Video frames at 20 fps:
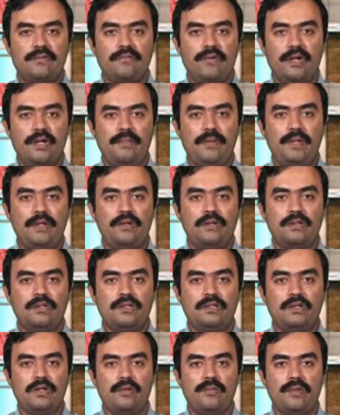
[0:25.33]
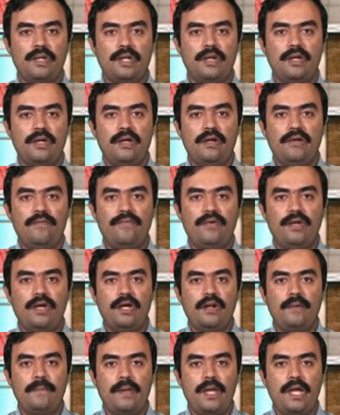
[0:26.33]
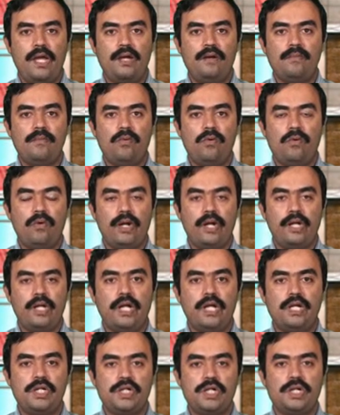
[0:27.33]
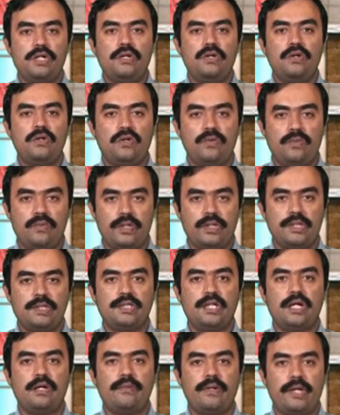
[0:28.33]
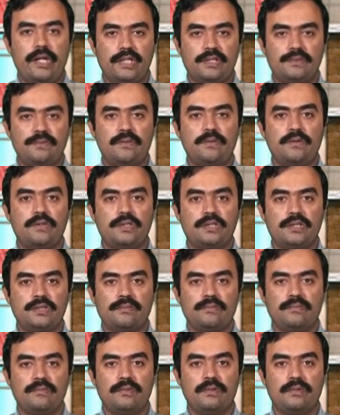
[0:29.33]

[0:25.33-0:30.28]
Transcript: Why? Because normally we are paying more attention towards our exports.